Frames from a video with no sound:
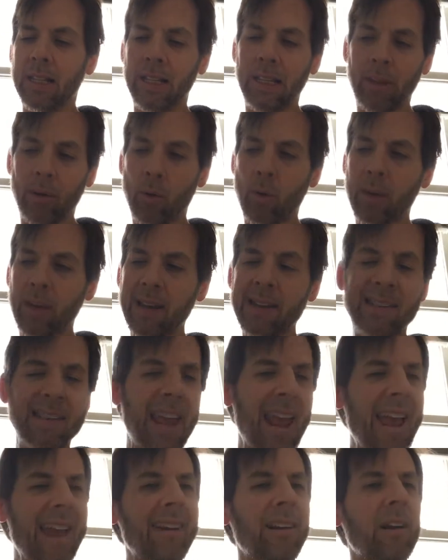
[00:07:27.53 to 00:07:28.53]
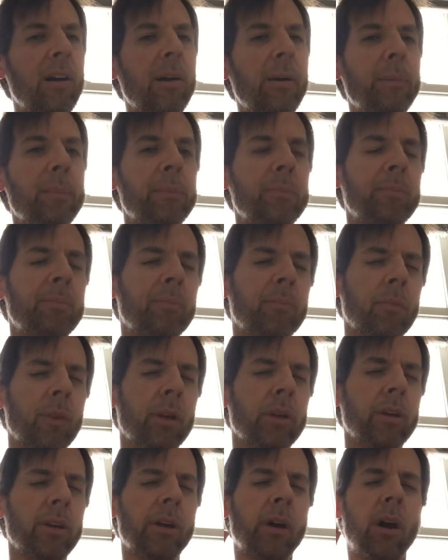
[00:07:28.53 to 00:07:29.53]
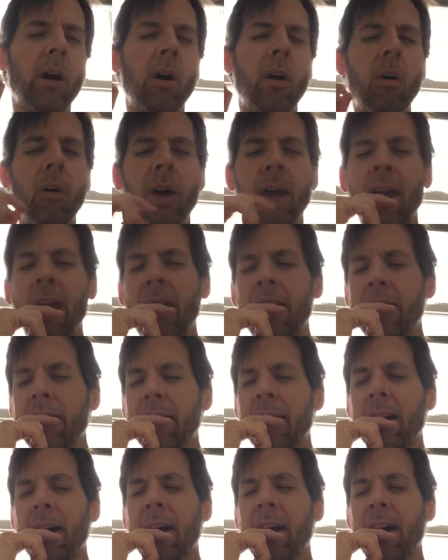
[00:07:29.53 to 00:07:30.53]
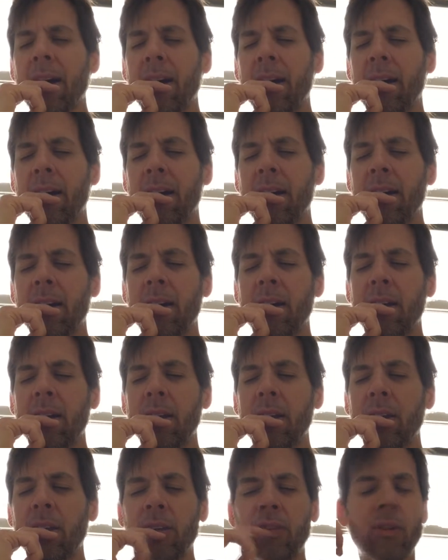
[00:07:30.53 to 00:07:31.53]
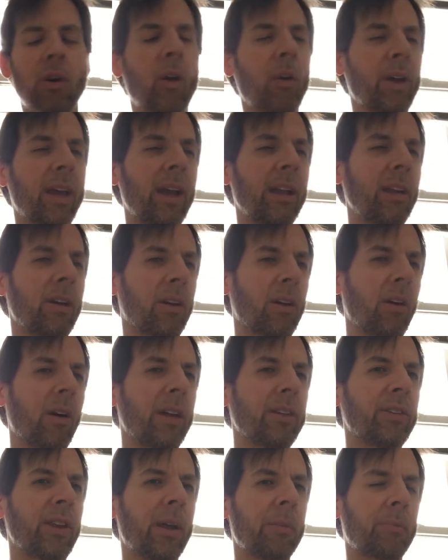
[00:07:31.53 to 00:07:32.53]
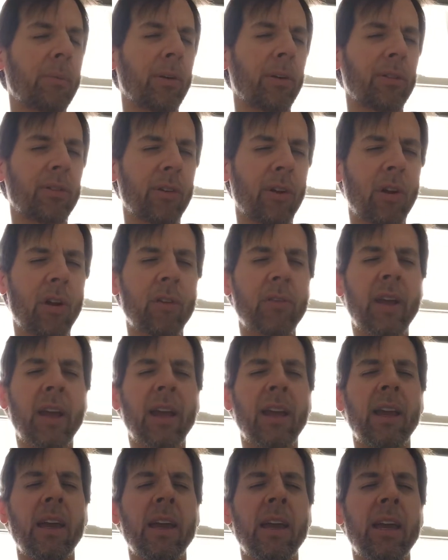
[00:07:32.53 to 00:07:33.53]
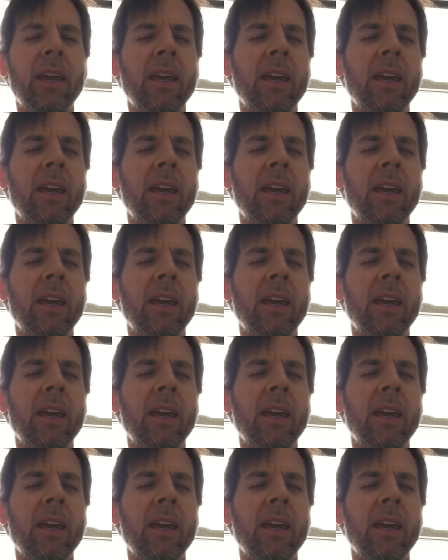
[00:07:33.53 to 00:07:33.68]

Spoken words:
little container, and the salt content per serving,